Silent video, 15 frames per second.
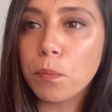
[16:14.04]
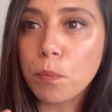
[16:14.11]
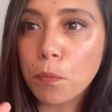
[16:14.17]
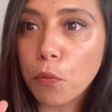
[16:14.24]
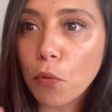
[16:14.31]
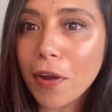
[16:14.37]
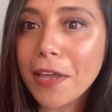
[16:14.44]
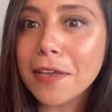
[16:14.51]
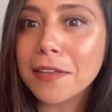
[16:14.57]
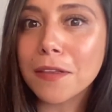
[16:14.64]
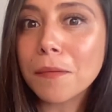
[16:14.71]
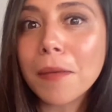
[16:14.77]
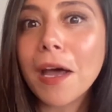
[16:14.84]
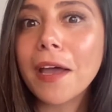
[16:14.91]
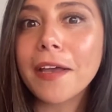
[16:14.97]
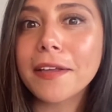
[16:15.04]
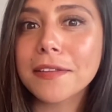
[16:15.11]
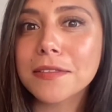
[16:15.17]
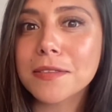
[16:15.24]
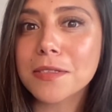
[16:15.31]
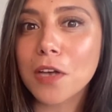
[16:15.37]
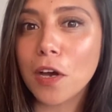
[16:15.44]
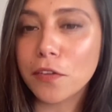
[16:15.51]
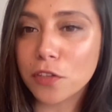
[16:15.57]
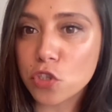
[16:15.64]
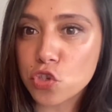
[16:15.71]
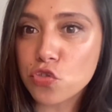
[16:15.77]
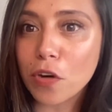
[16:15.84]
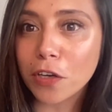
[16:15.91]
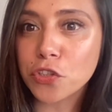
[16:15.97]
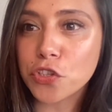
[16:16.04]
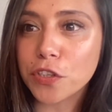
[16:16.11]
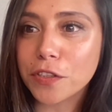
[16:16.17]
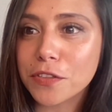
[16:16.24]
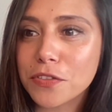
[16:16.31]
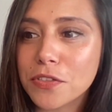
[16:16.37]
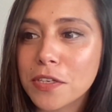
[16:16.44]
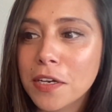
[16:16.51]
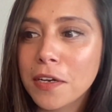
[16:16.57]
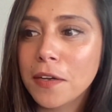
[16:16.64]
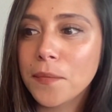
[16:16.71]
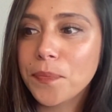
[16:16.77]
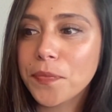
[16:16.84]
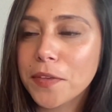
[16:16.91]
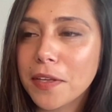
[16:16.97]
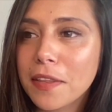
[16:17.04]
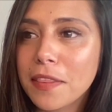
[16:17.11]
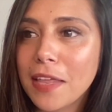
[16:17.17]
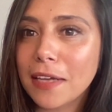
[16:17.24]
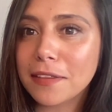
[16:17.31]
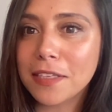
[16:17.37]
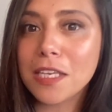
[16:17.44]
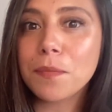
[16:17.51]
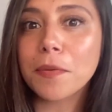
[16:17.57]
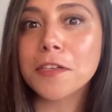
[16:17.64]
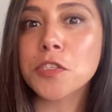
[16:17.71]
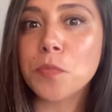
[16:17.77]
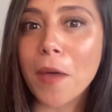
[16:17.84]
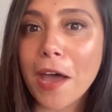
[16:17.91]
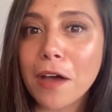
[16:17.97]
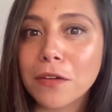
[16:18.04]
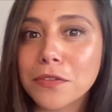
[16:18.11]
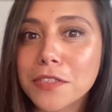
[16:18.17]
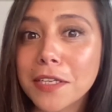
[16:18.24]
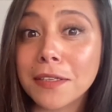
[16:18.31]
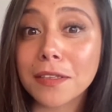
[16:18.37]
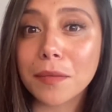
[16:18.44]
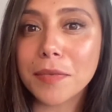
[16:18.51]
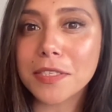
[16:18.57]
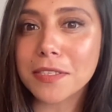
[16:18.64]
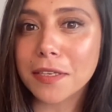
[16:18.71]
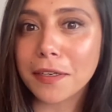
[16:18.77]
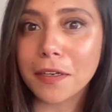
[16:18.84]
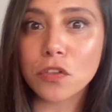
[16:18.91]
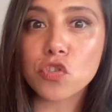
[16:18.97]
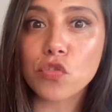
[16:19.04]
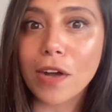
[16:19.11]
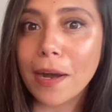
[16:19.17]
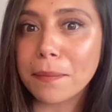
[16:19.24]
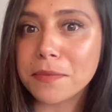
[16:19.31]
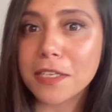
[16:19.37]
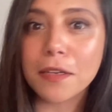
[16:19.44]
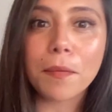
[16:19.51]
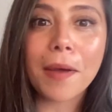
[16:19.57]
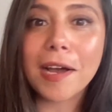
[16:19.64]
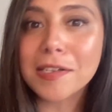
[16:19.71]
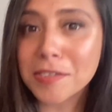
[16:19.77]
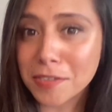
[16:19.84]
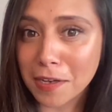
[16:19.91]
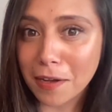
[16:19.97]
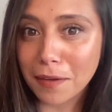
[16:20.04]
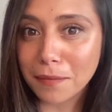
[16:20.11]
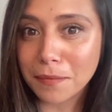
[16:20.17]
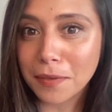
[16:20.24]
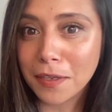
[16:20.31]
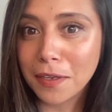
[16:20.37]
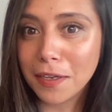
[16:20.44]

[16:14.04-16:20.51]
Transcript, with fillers: break the minds, the structures that keep us bound and limited and trapped in a pastime.